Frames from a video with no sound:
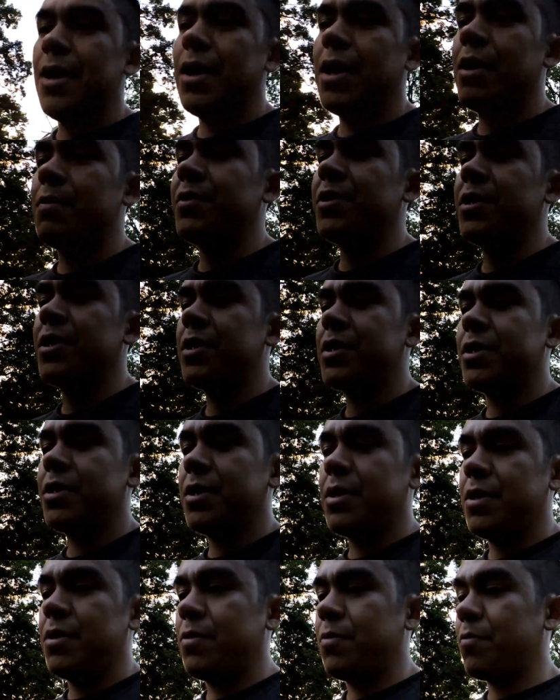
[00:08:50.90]
I'm just
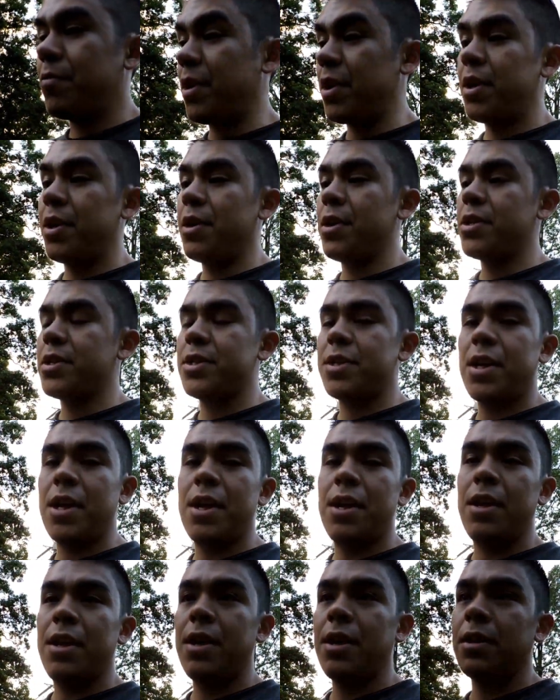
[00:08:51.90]
right here
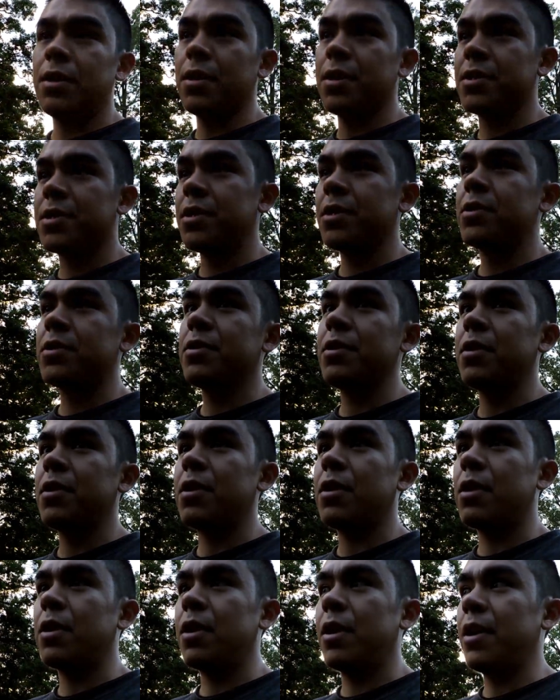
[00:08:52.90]
standing, listening to the
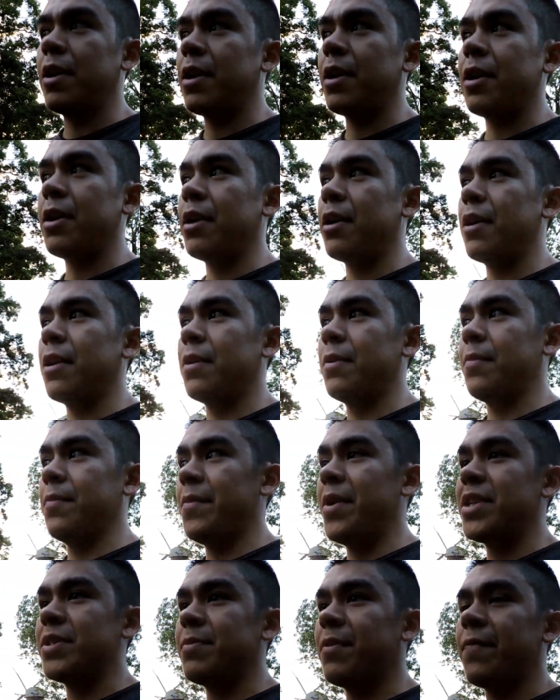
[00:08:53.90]
car, and it
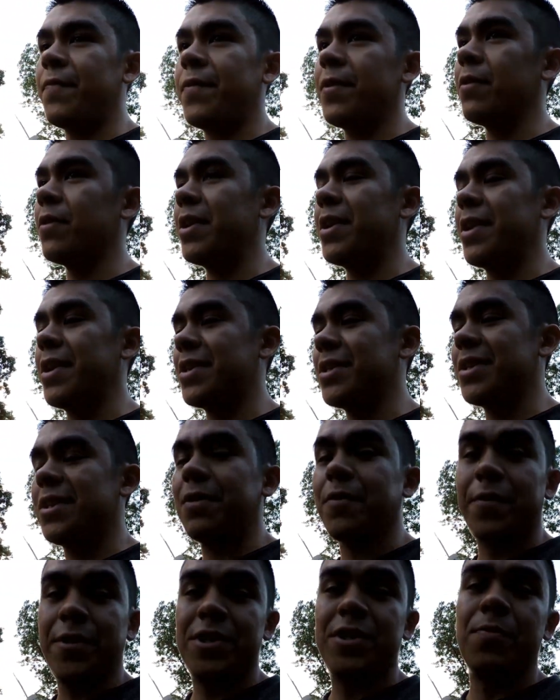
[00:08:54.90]
makes me feel like it's
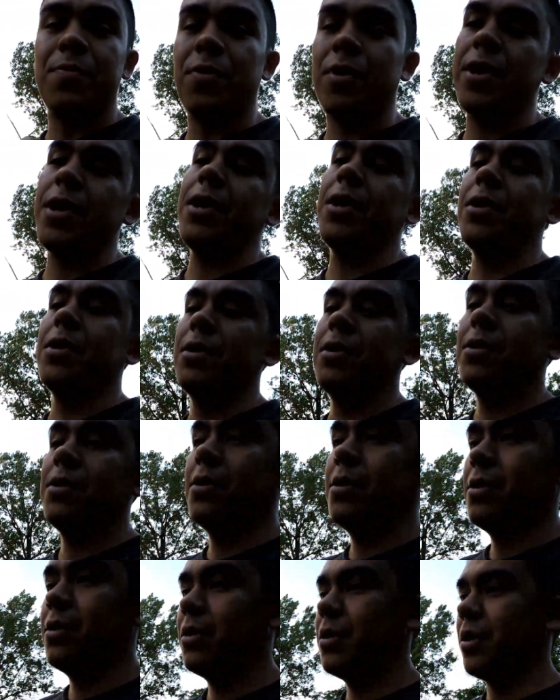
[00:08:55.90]
going to break.
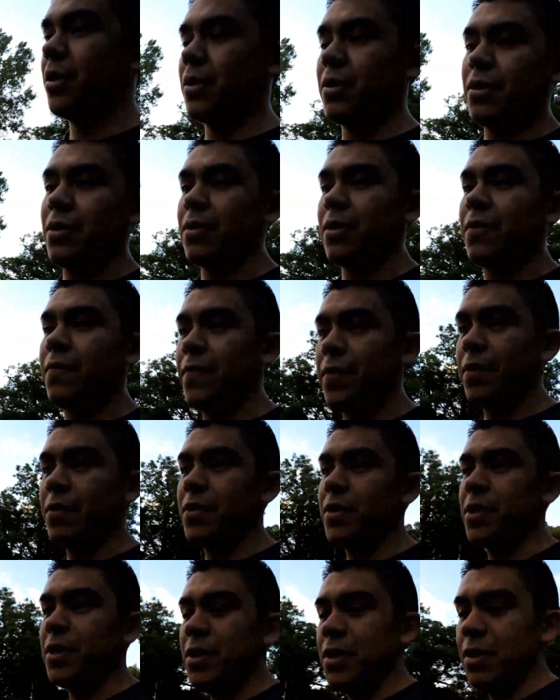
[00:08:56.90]
Like it literally
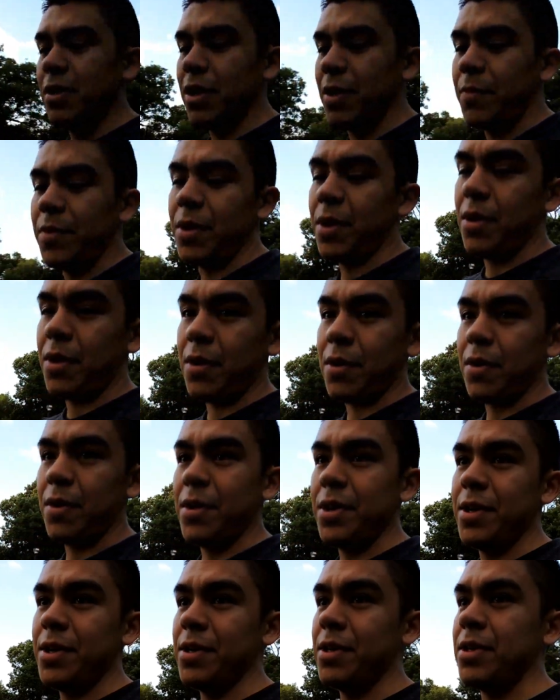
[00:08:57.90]
feels like my car
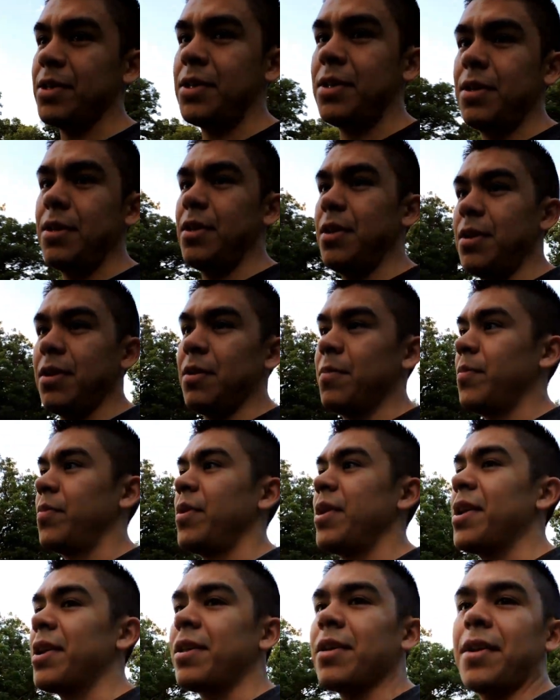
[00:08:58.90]
is gonna
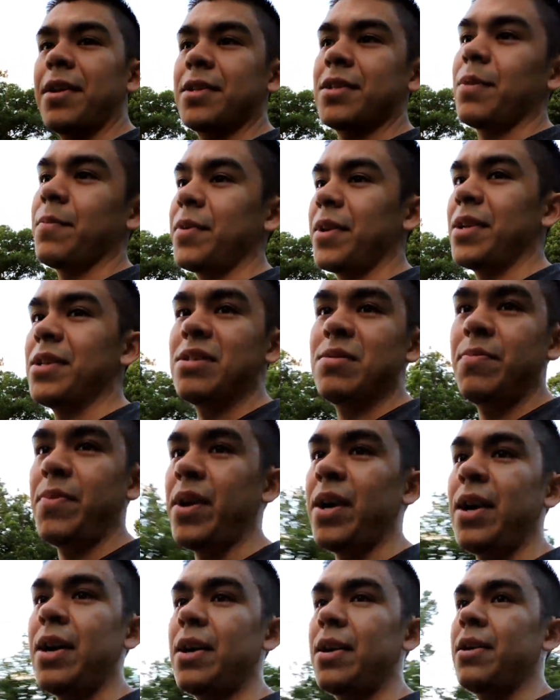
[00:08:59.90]
break, like something's
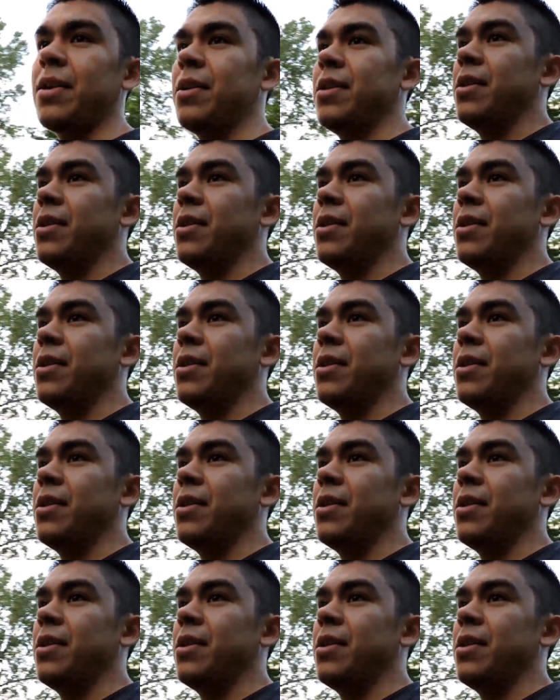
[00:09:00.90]
bad,